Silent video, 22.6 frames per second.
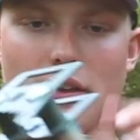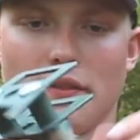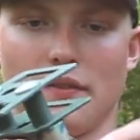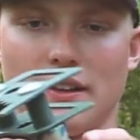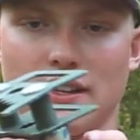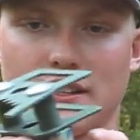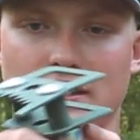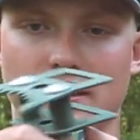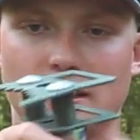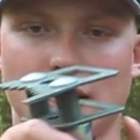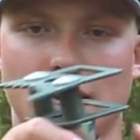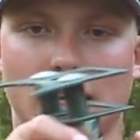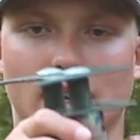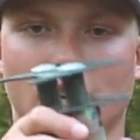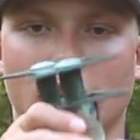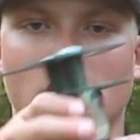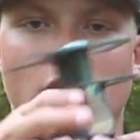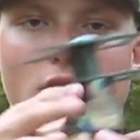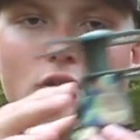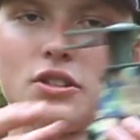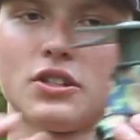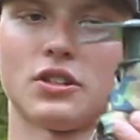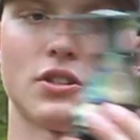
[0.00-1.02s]
This thing
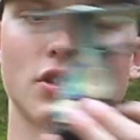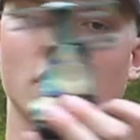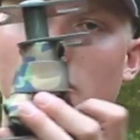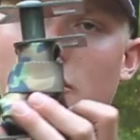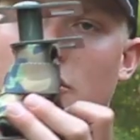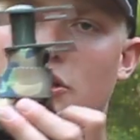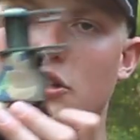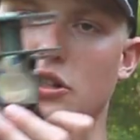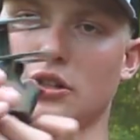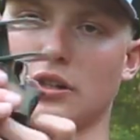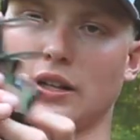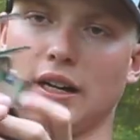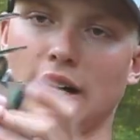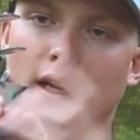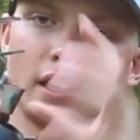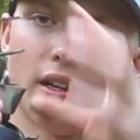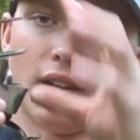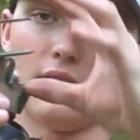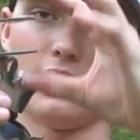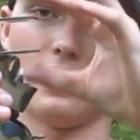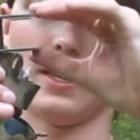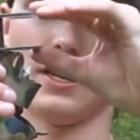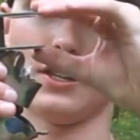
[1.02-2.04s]
goes into the tree.
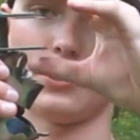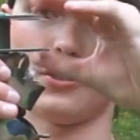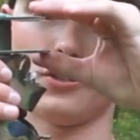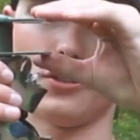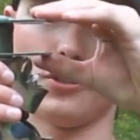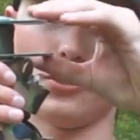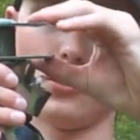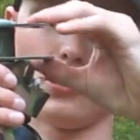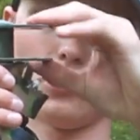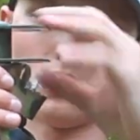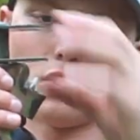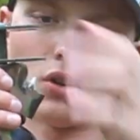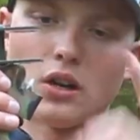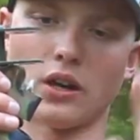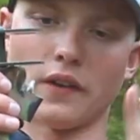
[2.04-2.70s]
These two